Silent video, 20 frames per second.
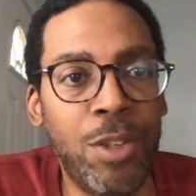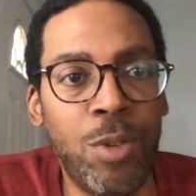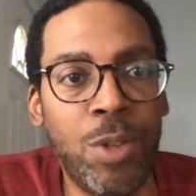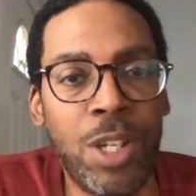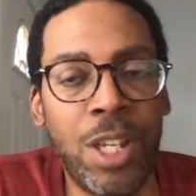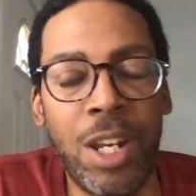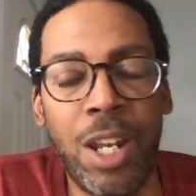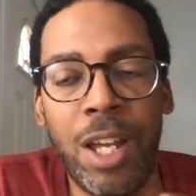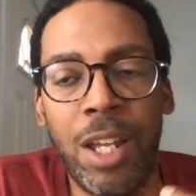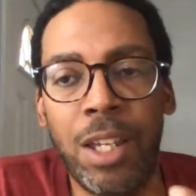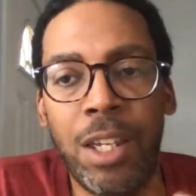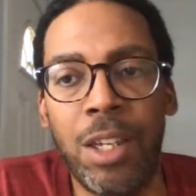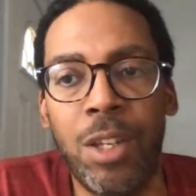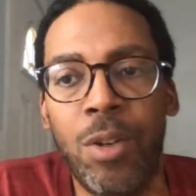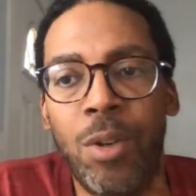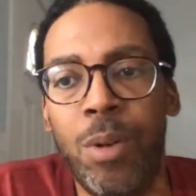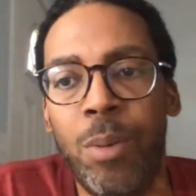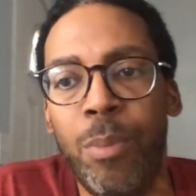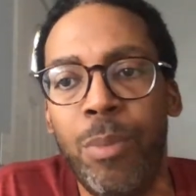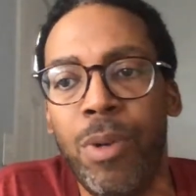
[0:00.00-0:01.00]
You cannot get
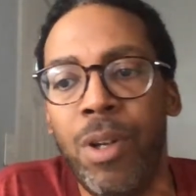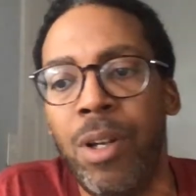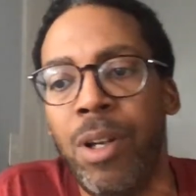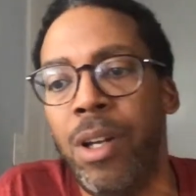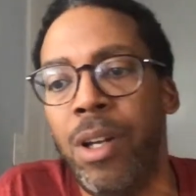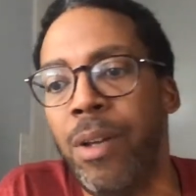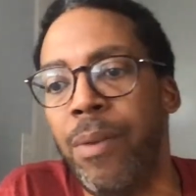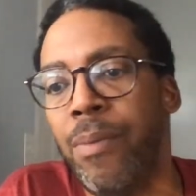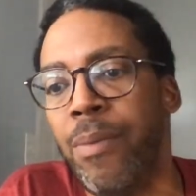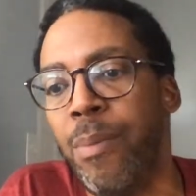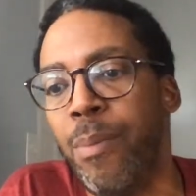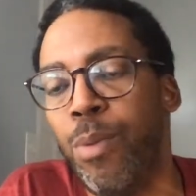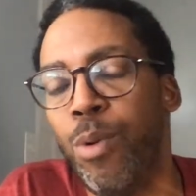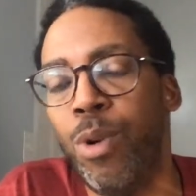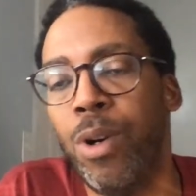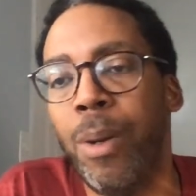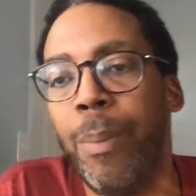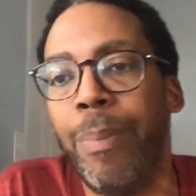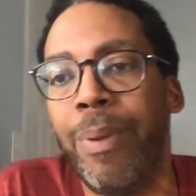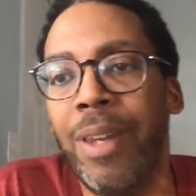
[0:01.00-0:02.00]
on
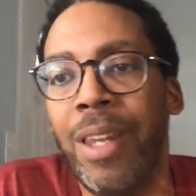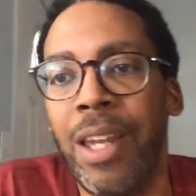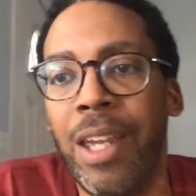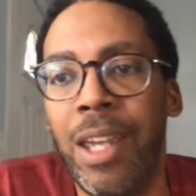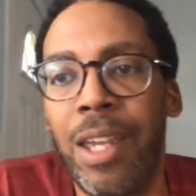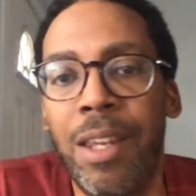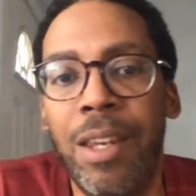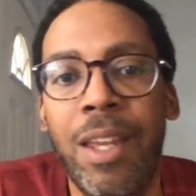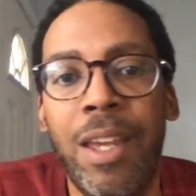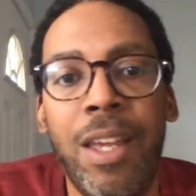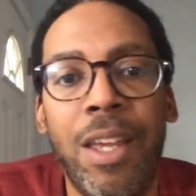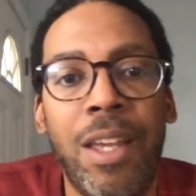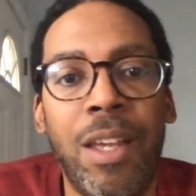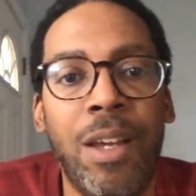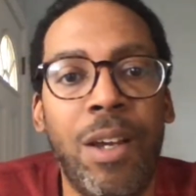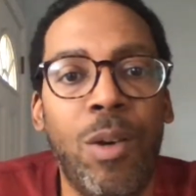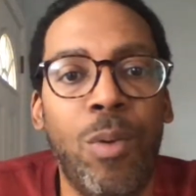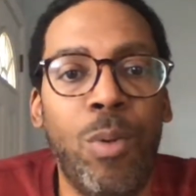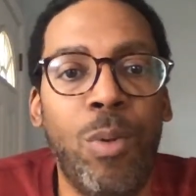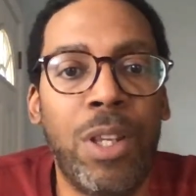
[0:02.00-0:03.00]
board a plane
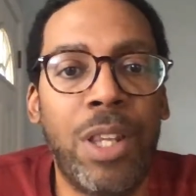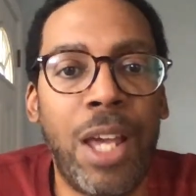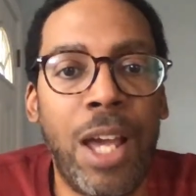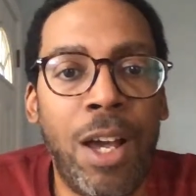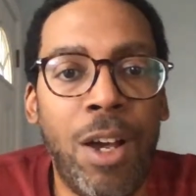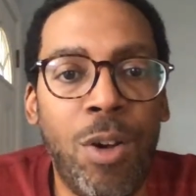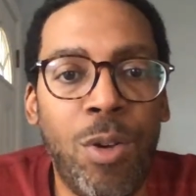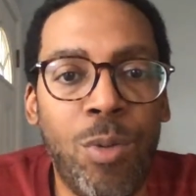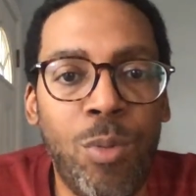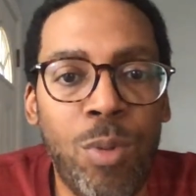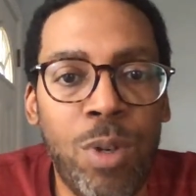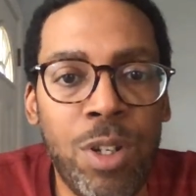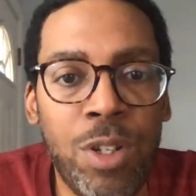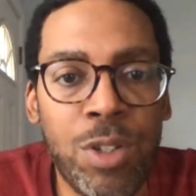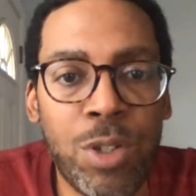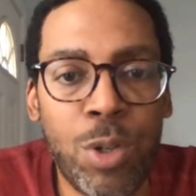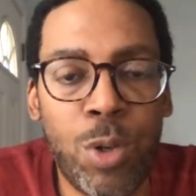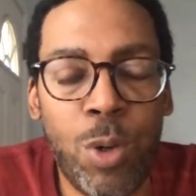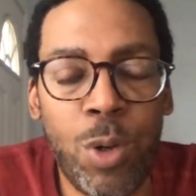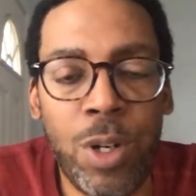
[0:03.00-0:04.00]
without what is
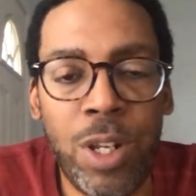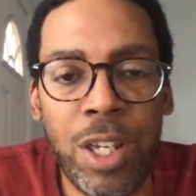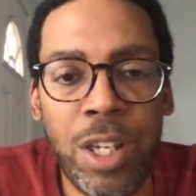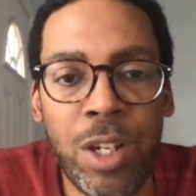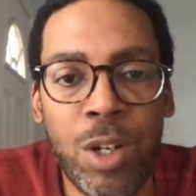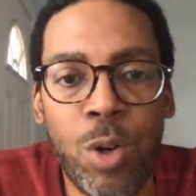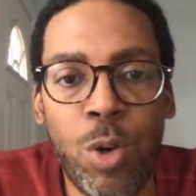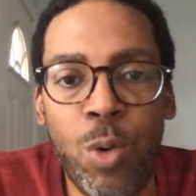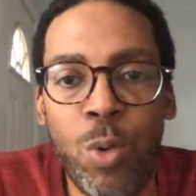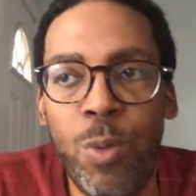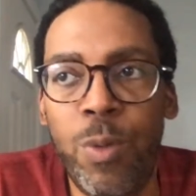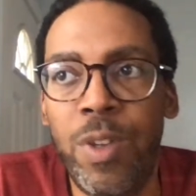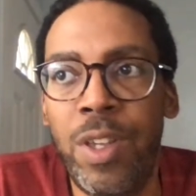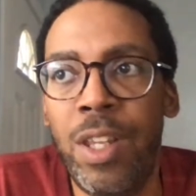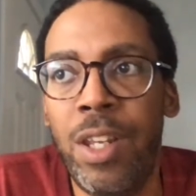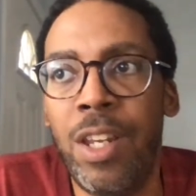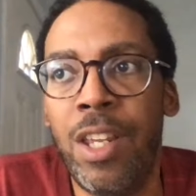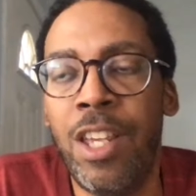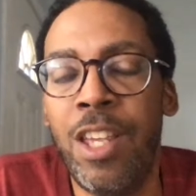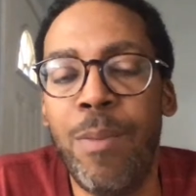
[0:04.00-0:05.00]
called a
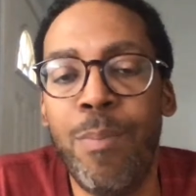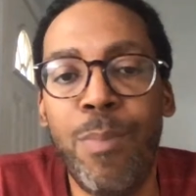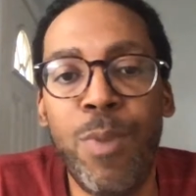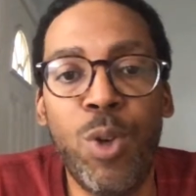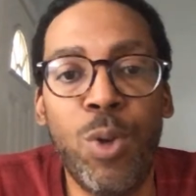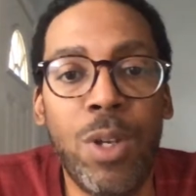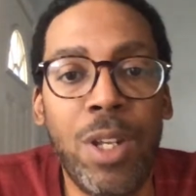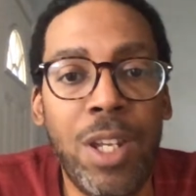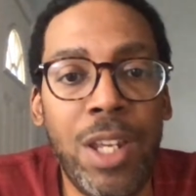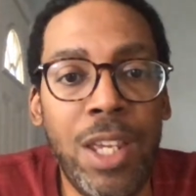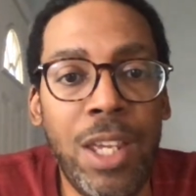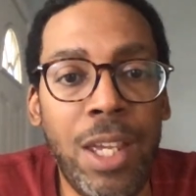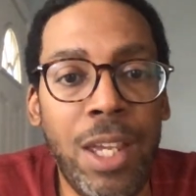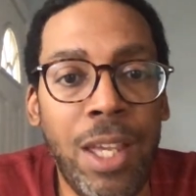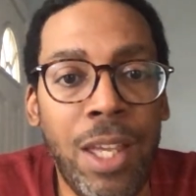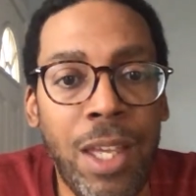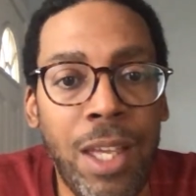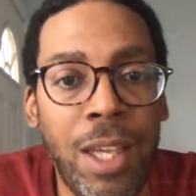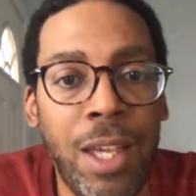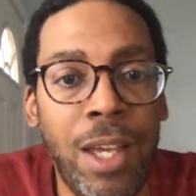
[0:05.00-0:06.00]
COVID immunity
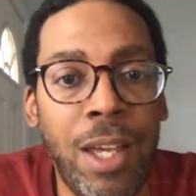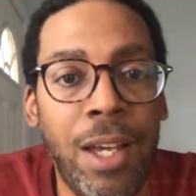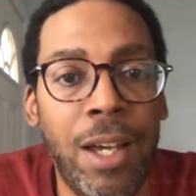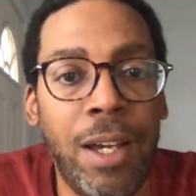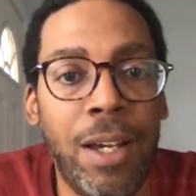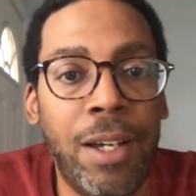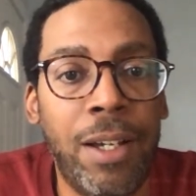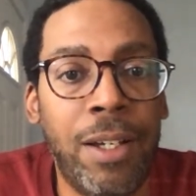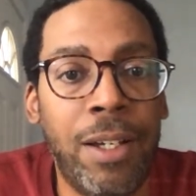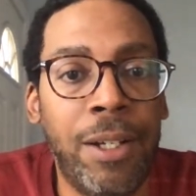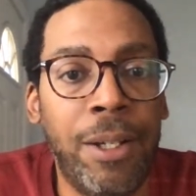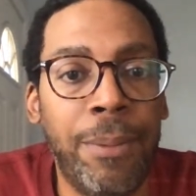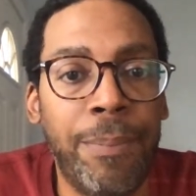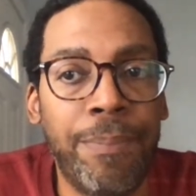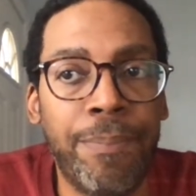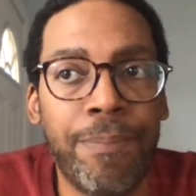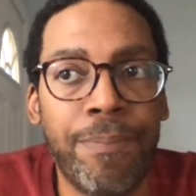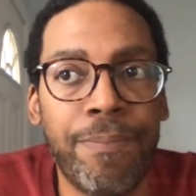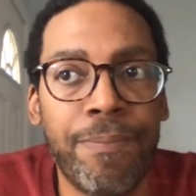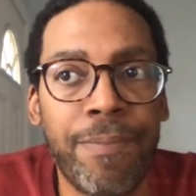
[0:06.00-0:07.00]

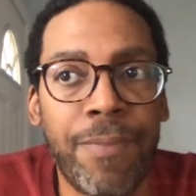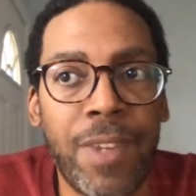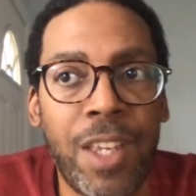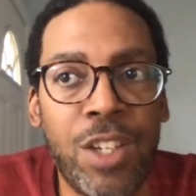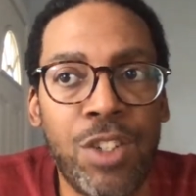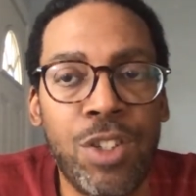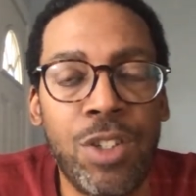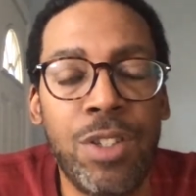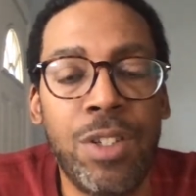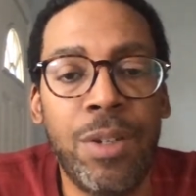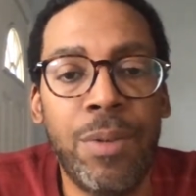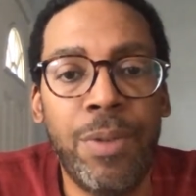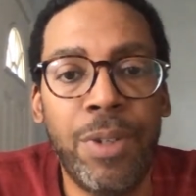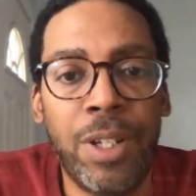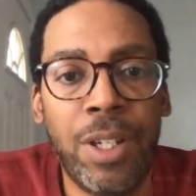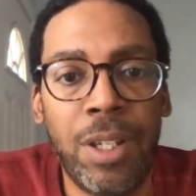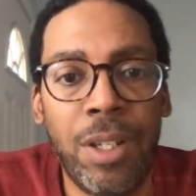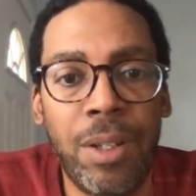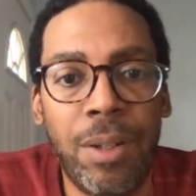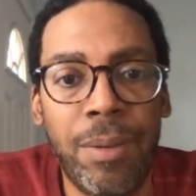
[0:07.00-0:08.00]
um,
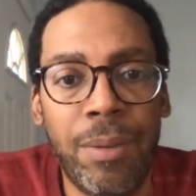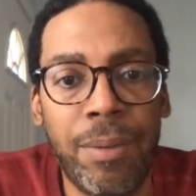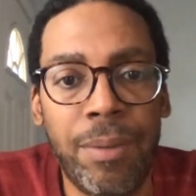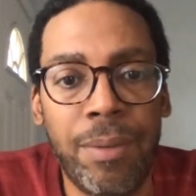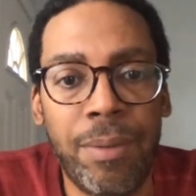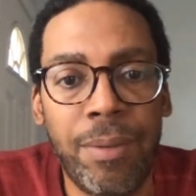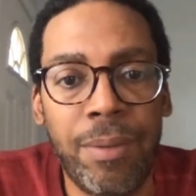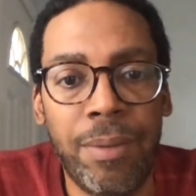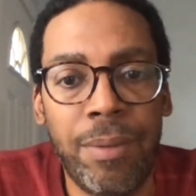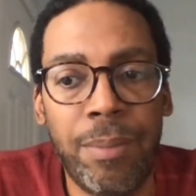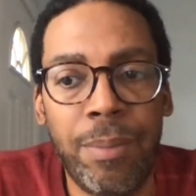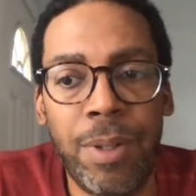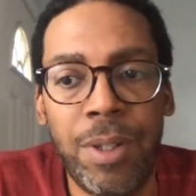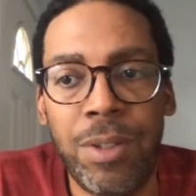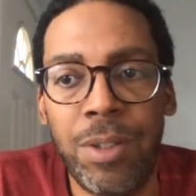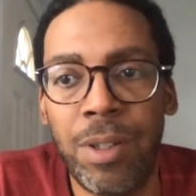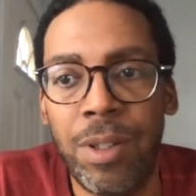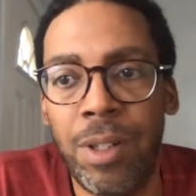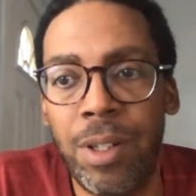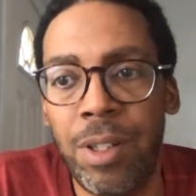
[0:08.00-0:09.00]
certificate,
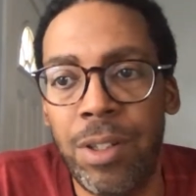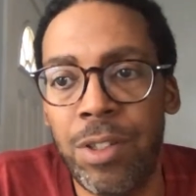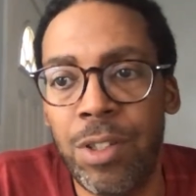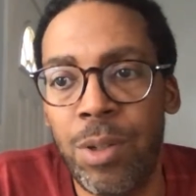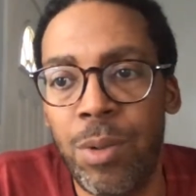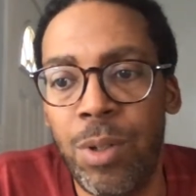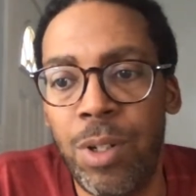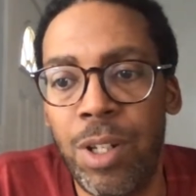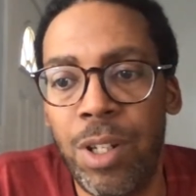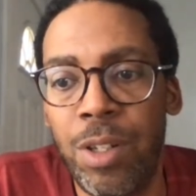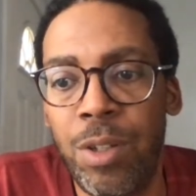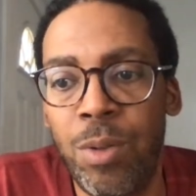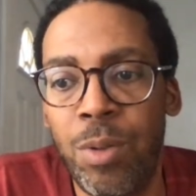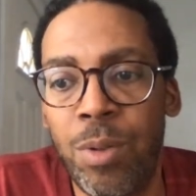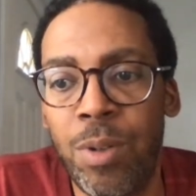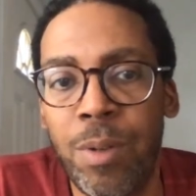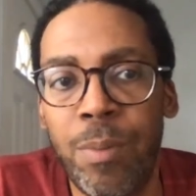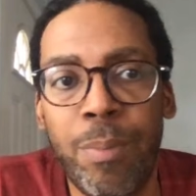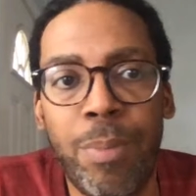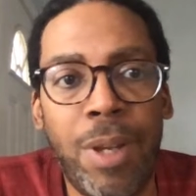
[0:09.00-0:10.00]
basically showing that you
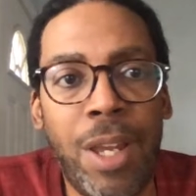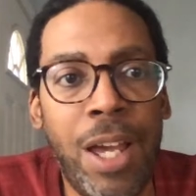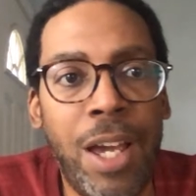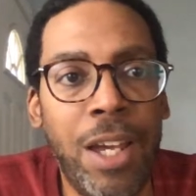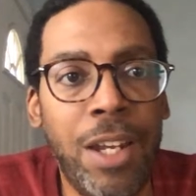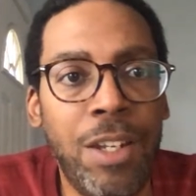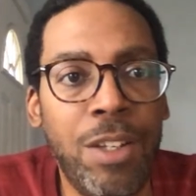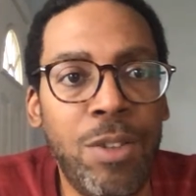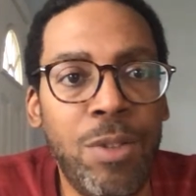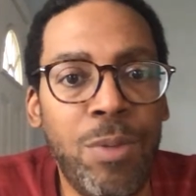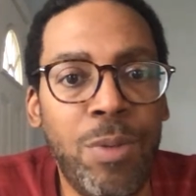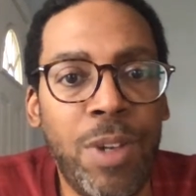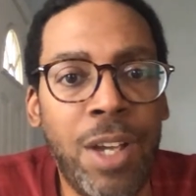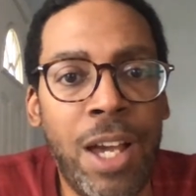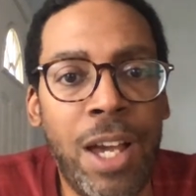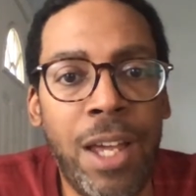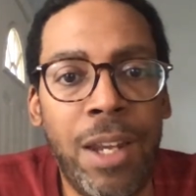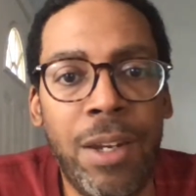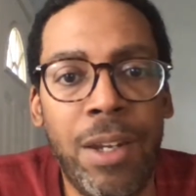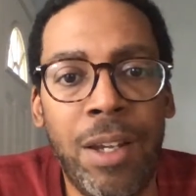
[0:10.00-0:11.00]
complied and you've
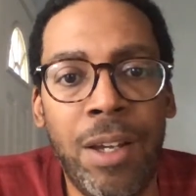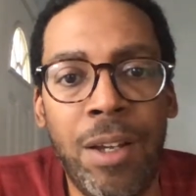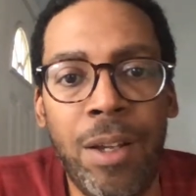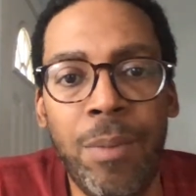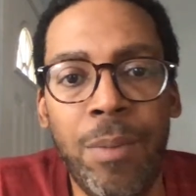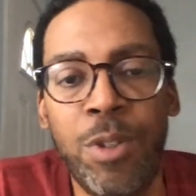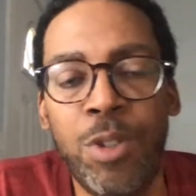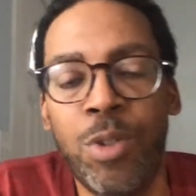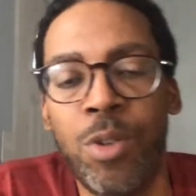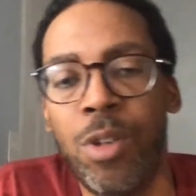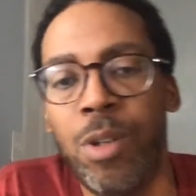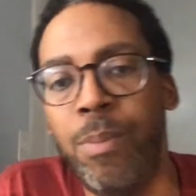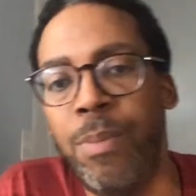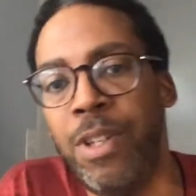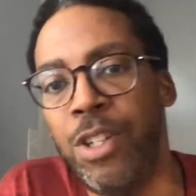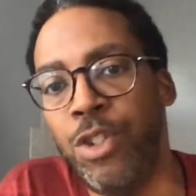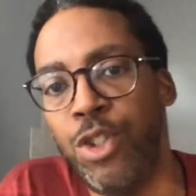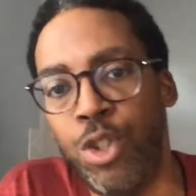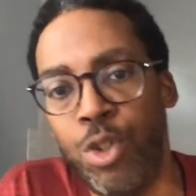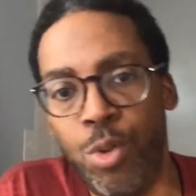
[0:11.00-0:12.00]
got, there's going to
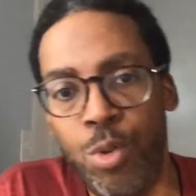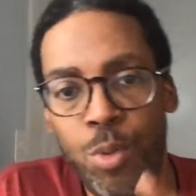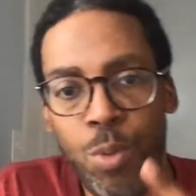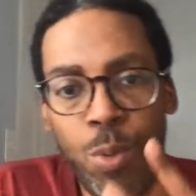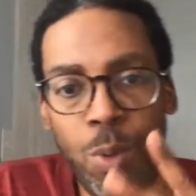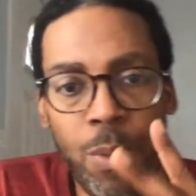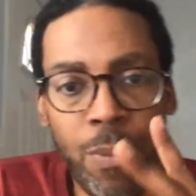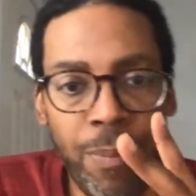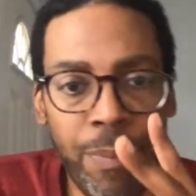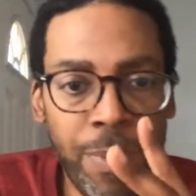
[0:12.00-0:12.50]
be 2